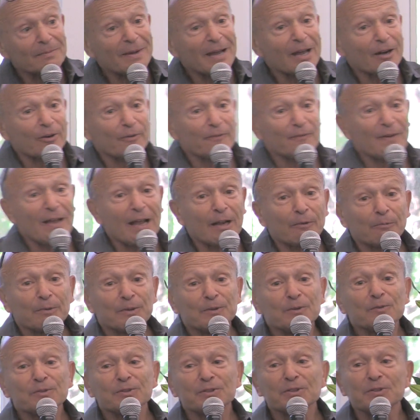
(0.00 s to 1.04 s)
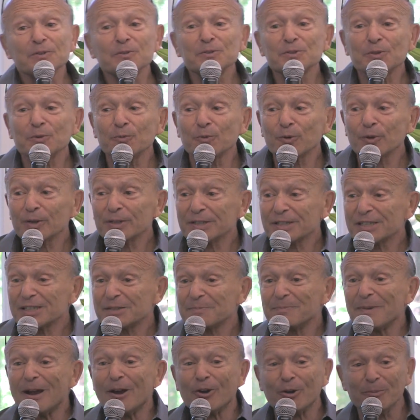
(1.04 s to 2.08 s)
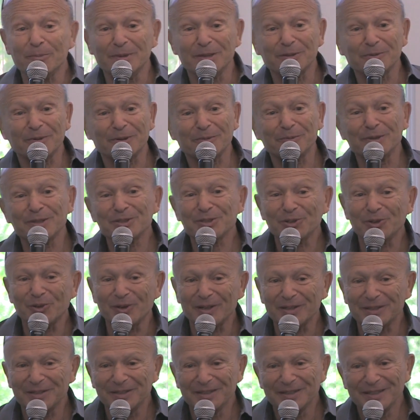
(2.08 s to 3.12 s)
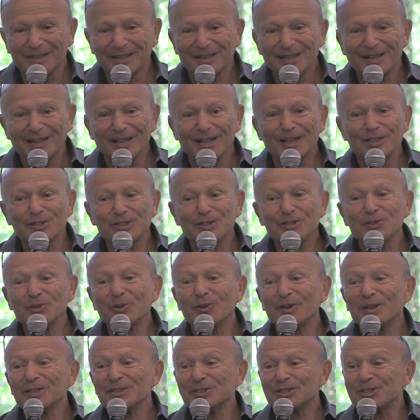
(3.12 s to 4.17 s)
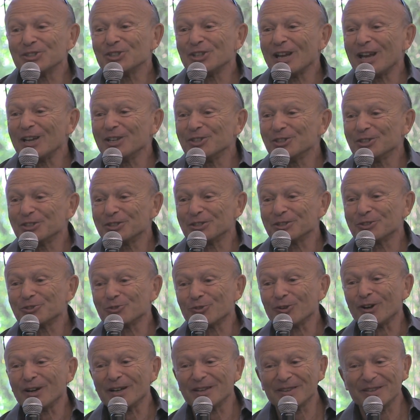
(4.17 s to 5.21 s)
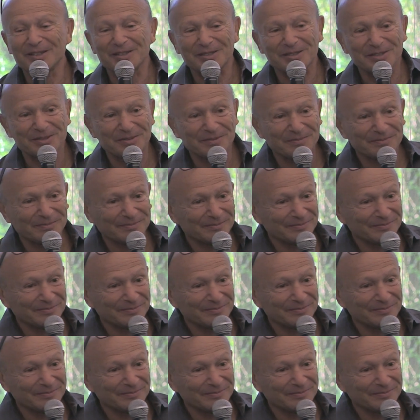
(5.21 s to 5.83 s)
a matter of fact, we used to use the word experiment when we taught, and she taught us to change it to try this.